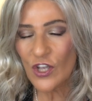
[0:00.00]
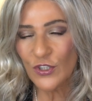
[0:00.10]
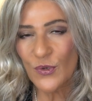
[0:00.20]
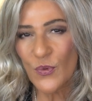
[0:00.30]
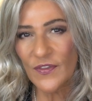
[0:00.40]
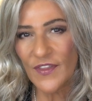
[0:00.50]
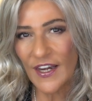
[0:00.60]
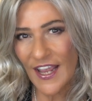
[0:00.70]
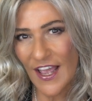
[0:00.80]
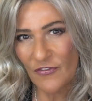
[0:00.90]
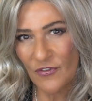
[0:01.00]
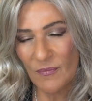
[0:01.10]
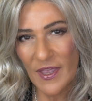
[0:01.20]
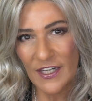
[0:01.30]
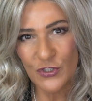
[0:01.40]
only one that I have from
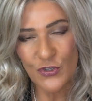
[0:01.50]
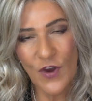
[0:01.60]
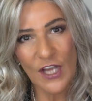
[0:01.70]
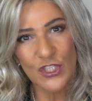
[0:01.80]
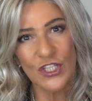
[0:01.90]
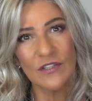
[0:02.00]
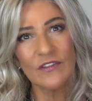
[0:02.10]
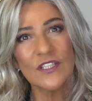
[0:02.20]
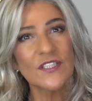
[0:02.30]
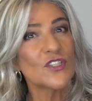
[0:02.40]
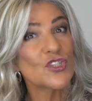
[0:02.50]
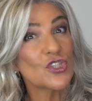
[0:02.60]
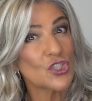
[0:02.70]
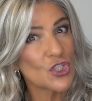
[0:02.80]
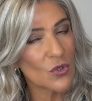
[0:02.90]
Mane Attraction. This is
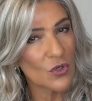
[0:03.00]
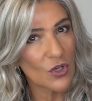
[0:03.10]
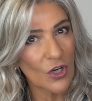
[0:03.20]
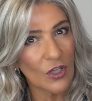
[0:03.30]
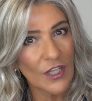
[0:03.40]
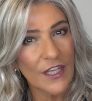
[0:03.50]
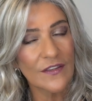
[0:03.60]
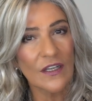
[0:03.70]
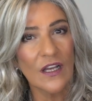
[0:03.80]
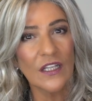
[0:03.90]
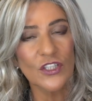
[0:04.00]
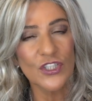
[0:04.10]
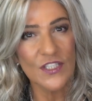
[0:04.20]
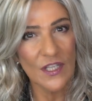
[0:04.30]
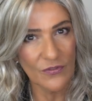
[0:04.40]
Showgirl in the color
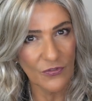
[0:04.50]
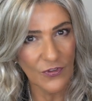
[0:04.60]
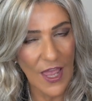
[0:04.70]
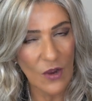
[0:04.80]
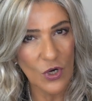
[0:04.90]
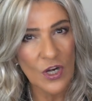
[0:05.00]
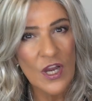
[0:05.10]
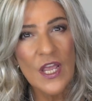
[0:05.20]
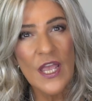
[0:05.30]
Sunflower.